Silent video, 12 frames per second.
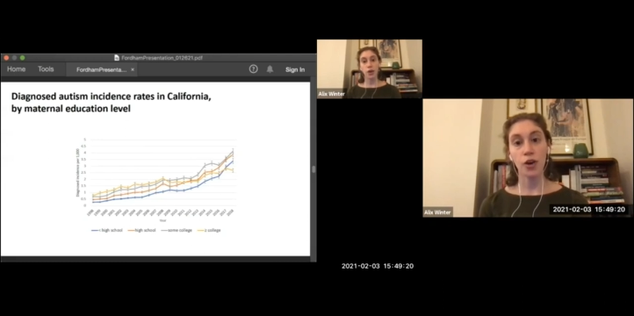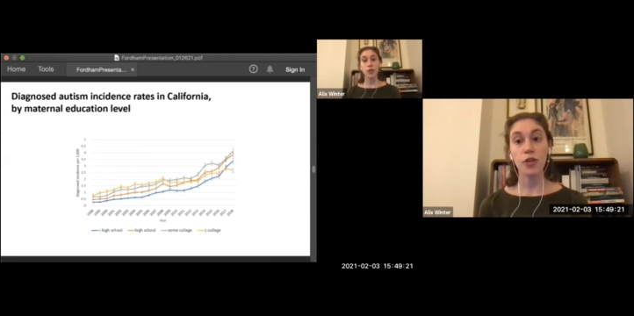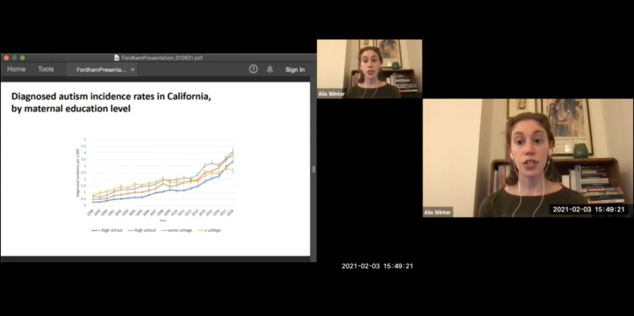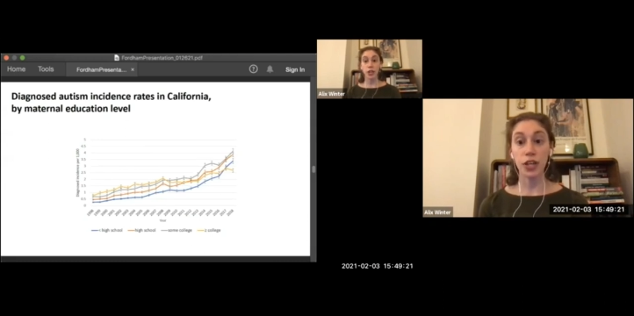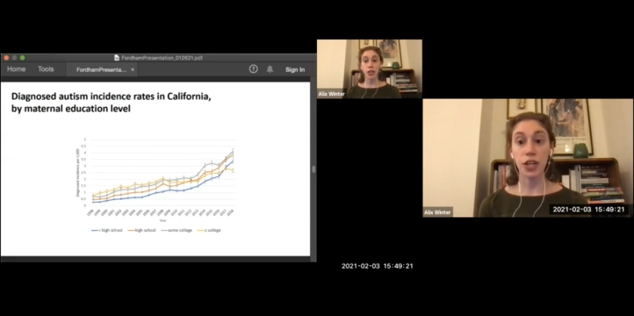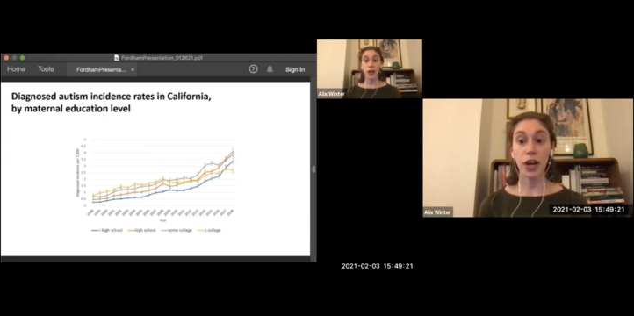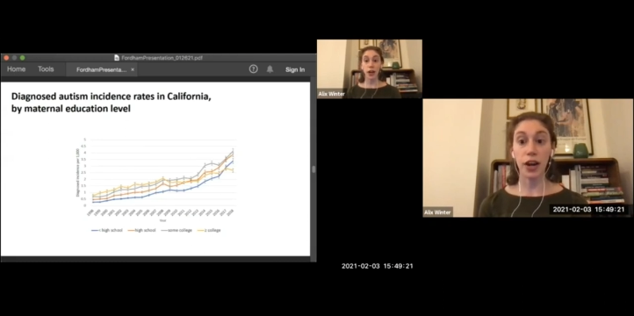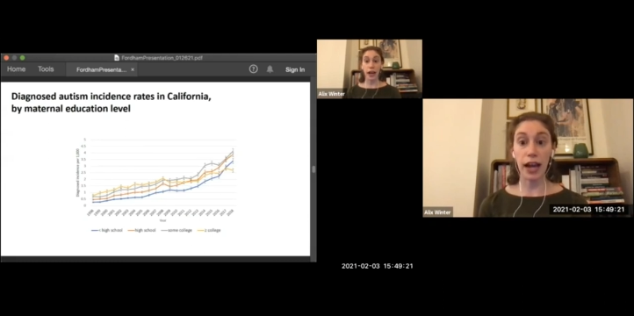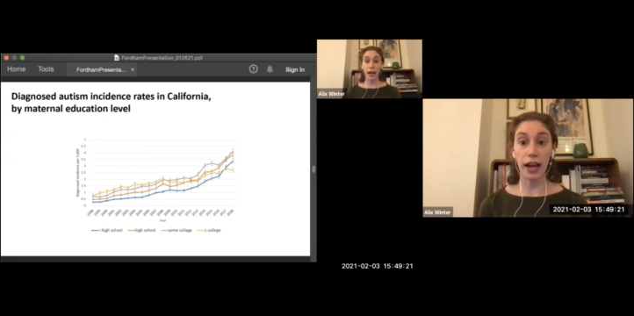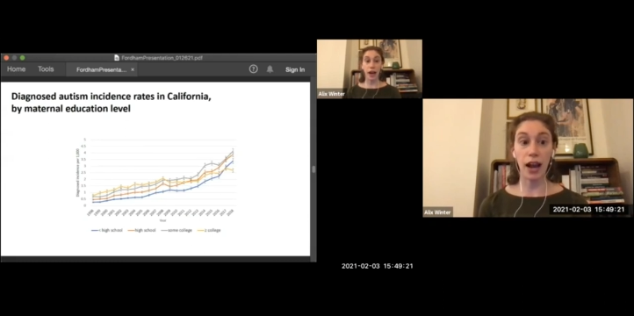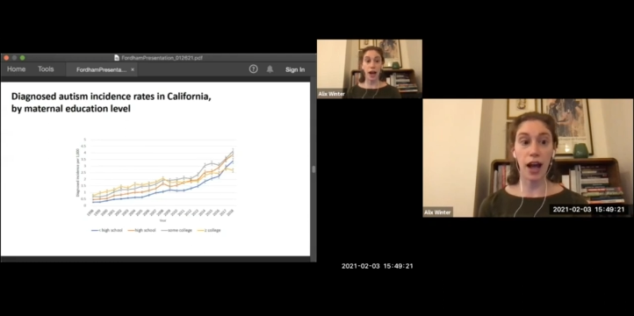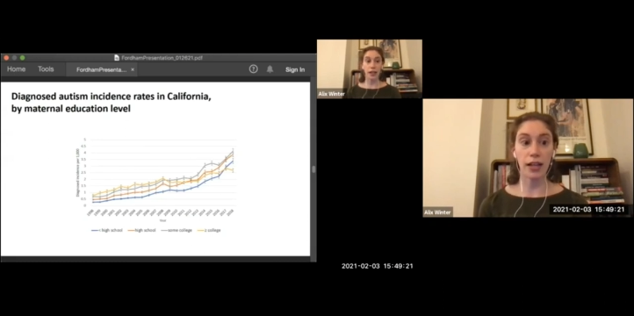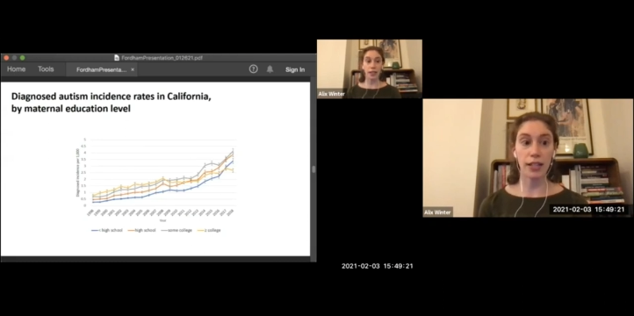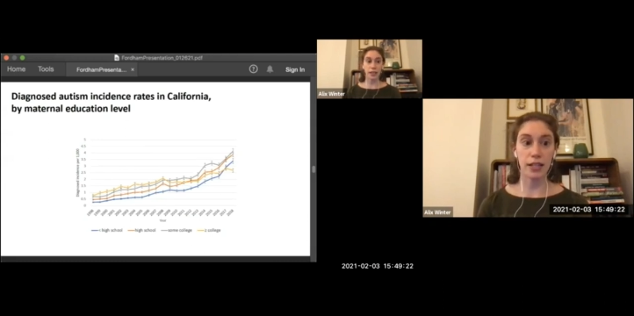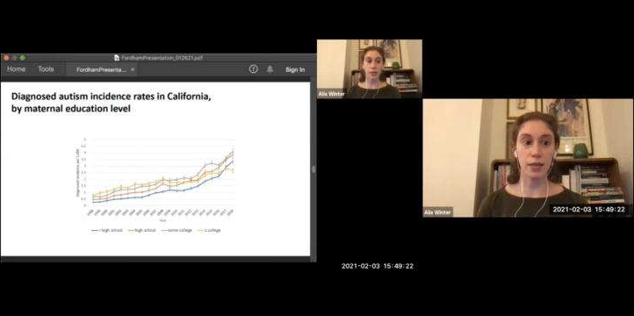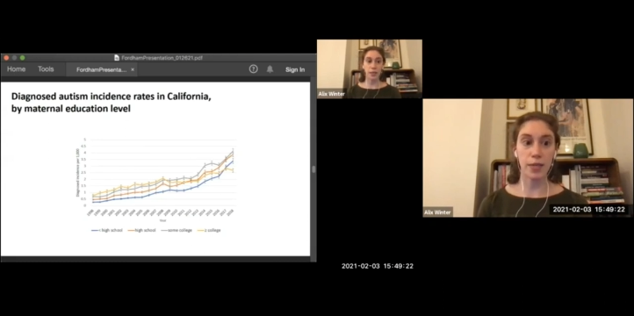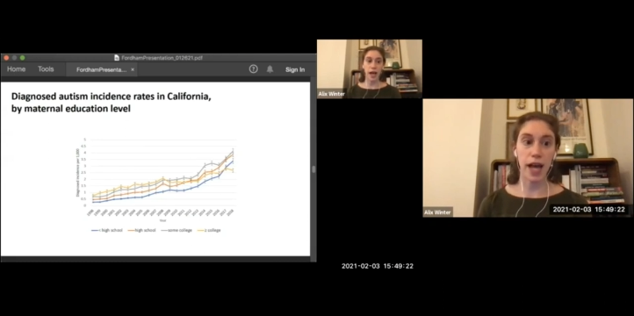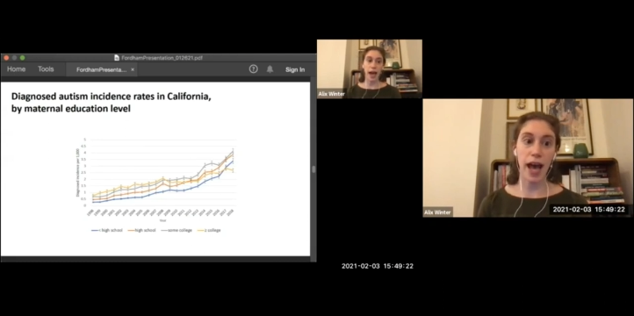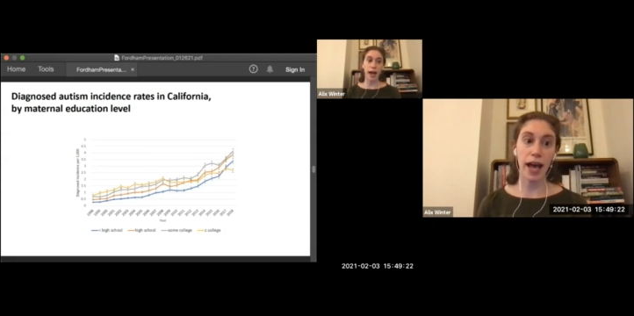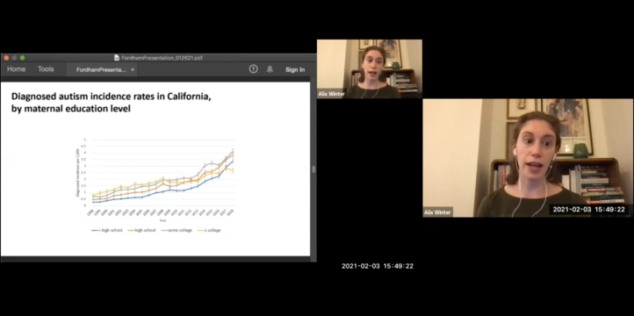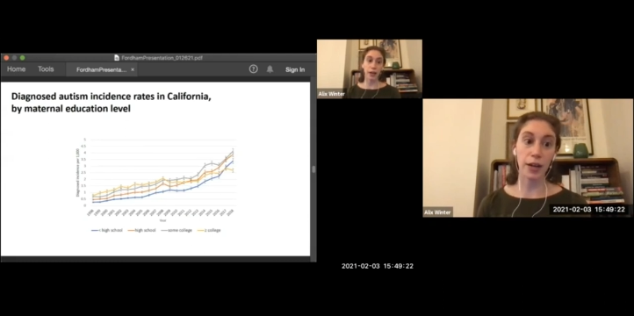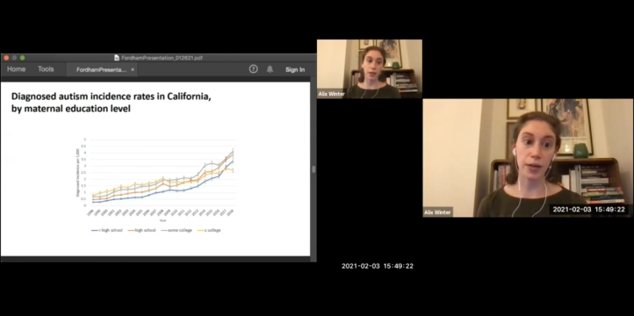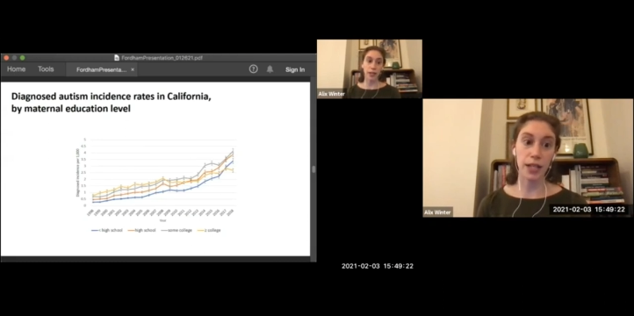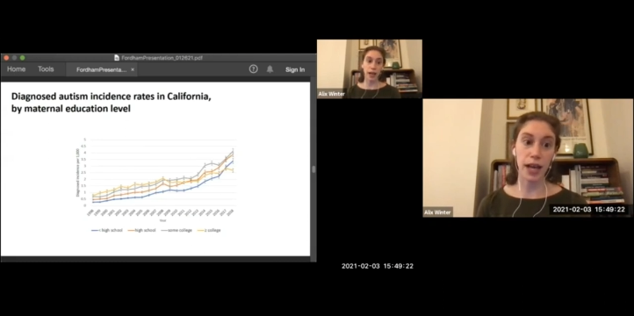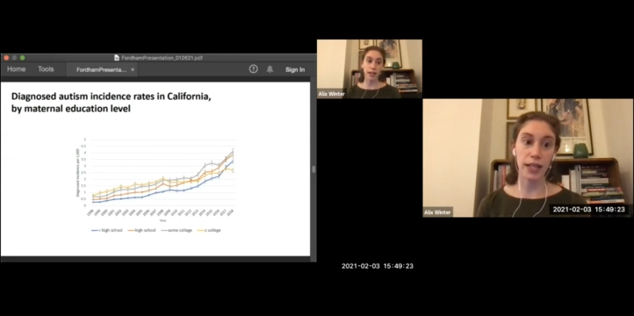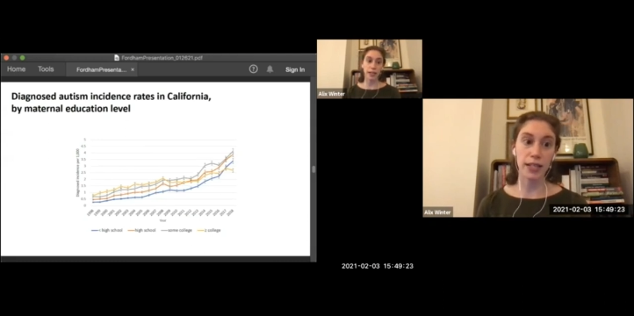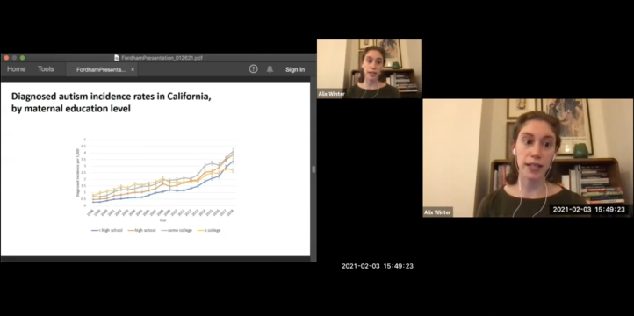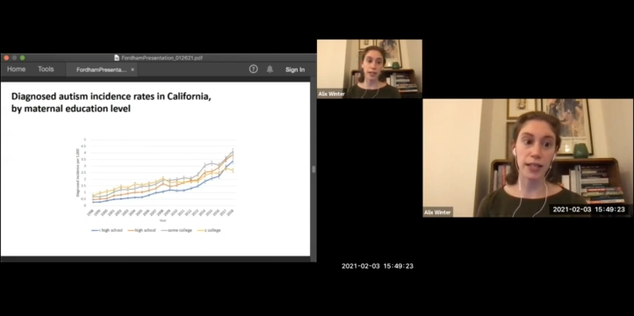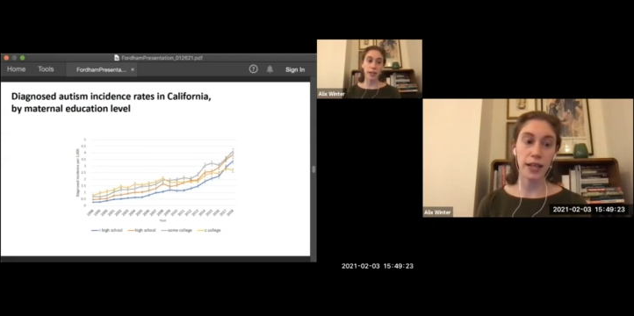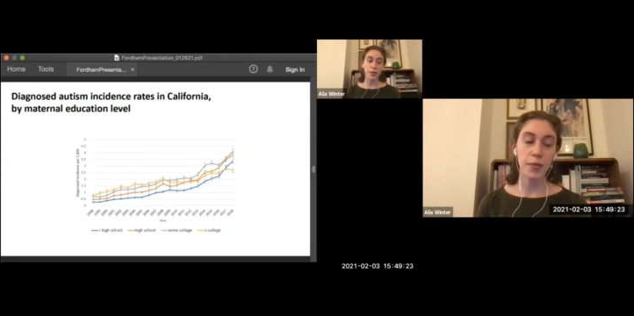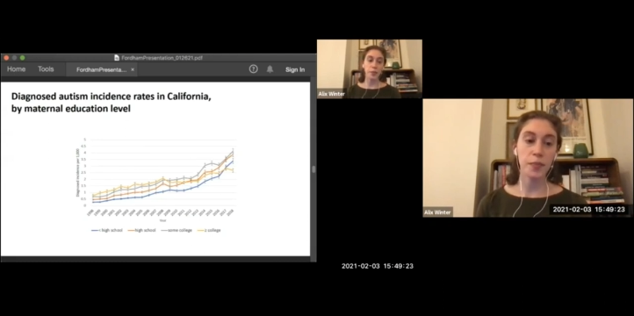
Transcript: for securing an autism diagnosis.